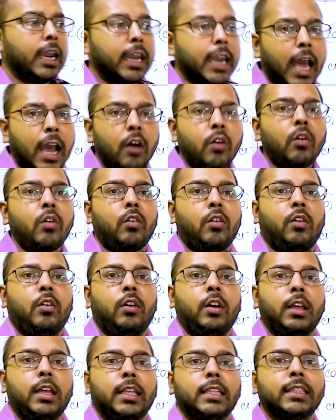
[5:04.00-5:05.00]
Now,
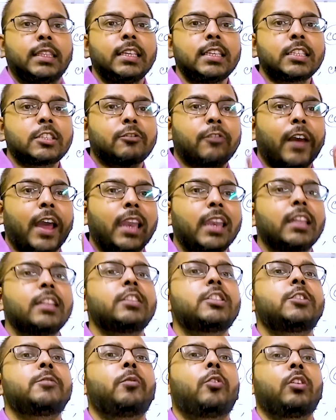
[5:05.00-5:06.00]
this
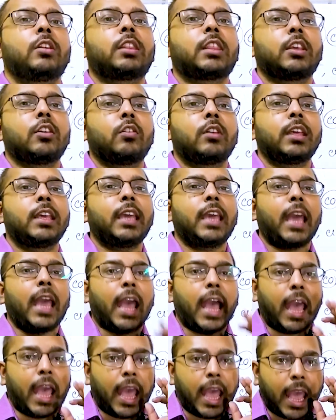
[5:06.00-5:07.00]
valence bond theory
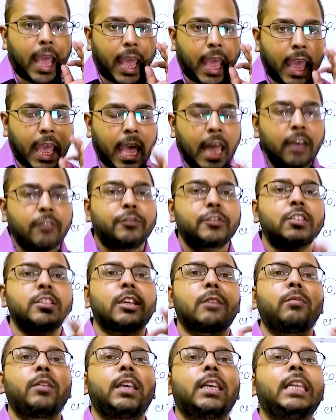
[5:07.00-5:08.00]
have
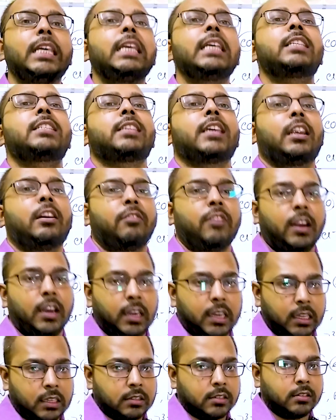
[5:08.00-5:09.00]
some
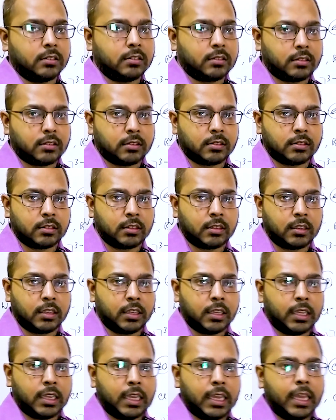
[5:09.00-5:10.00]
disadvantages.
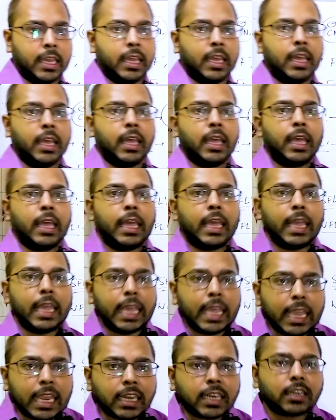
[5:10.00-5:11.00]

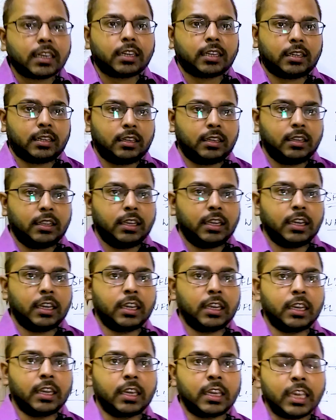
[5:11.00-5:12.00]
It
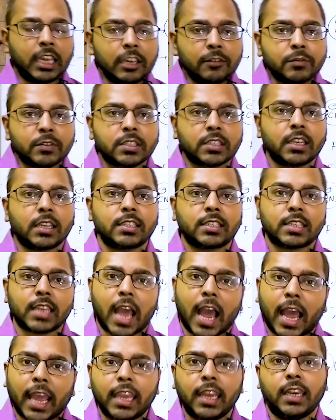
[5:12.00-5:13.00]
gives us
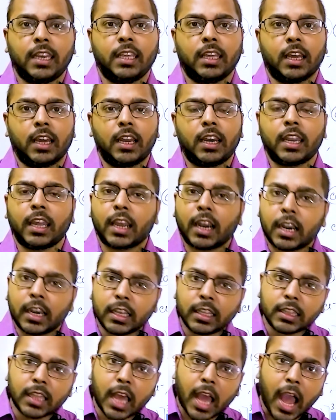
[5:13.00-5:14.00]
idea
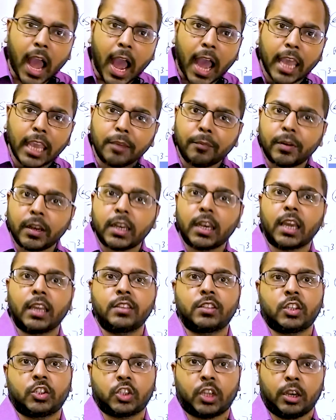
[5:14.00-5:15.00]
regarding the
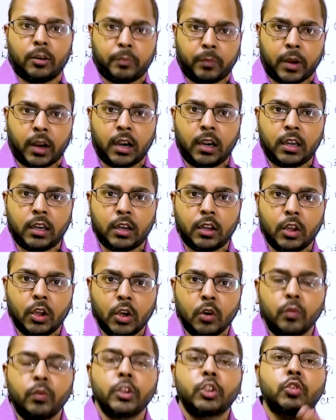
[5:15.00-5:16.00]
hybridization part
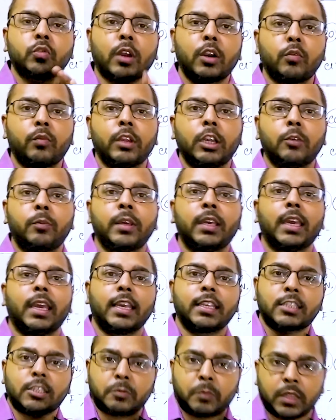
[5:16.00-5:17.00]
which one will be
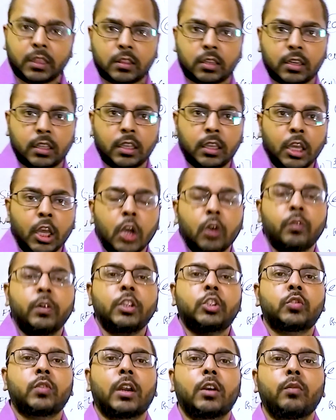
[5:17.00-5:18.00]
sp3,
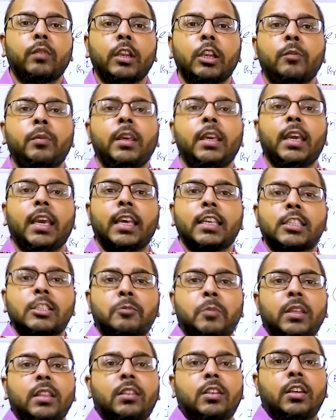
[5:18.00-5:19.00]
which one will be
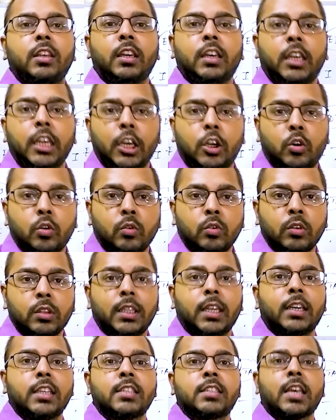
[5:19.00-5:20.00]
sp3d2,
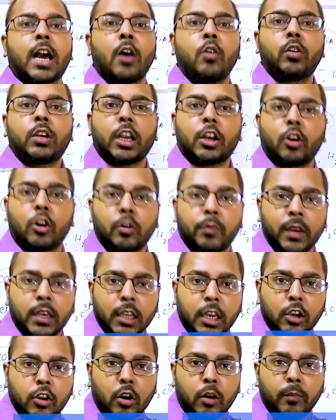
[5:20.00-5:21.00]
that is outer
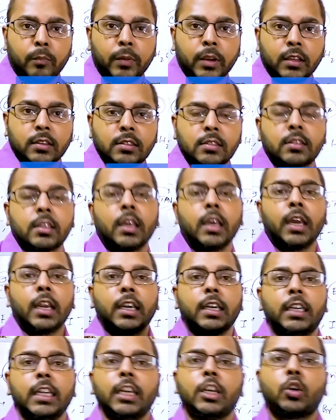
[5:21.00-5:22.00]
orbital complex,
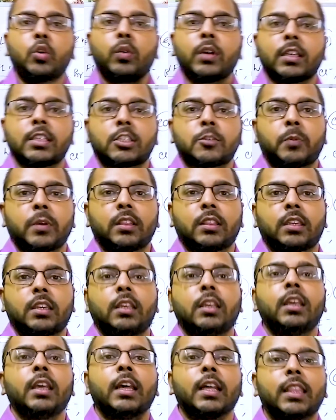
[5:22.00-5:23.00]

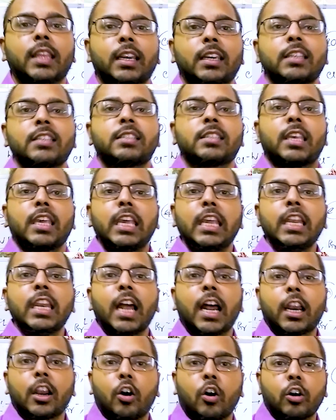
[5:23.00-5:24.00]
d2sp3, that is
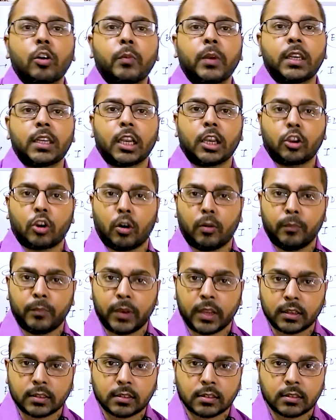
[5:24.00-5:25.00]
inner orbital
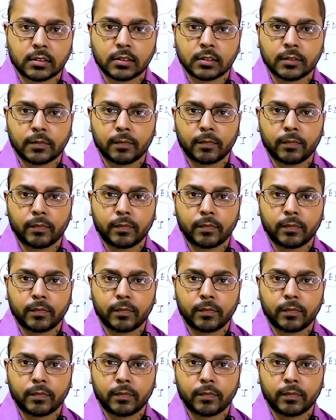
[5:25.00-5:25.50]
complex,